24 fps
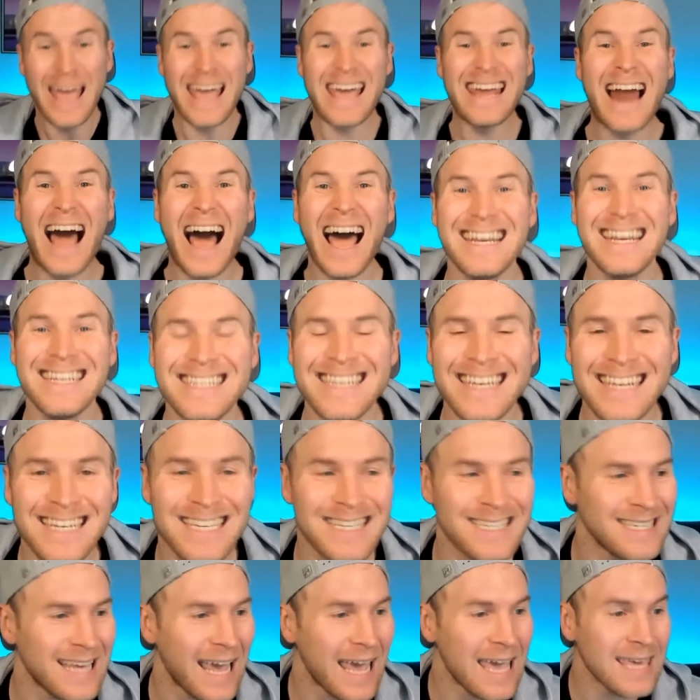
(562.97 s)
And I
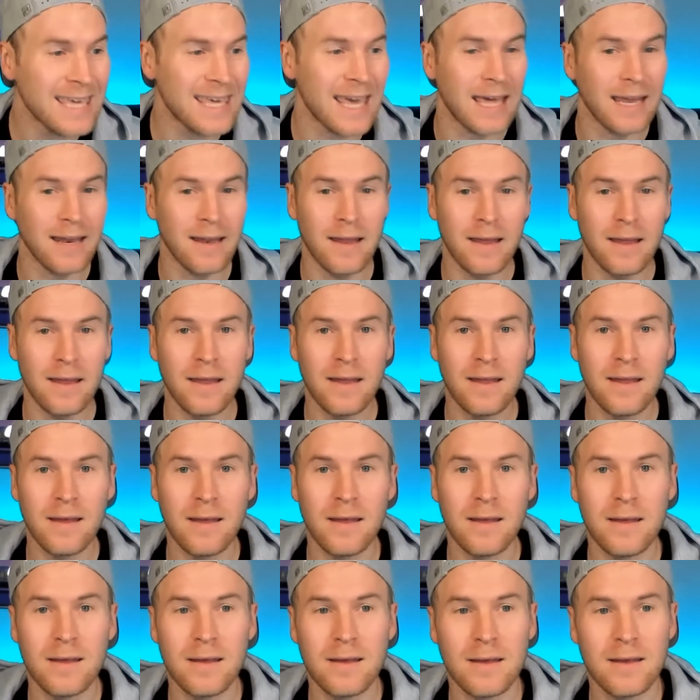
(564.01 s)
didn't take it
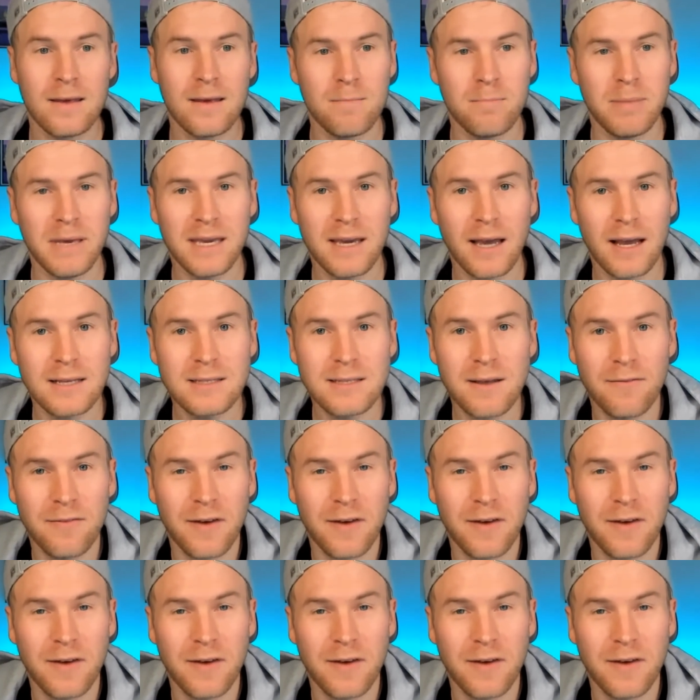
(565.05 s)
because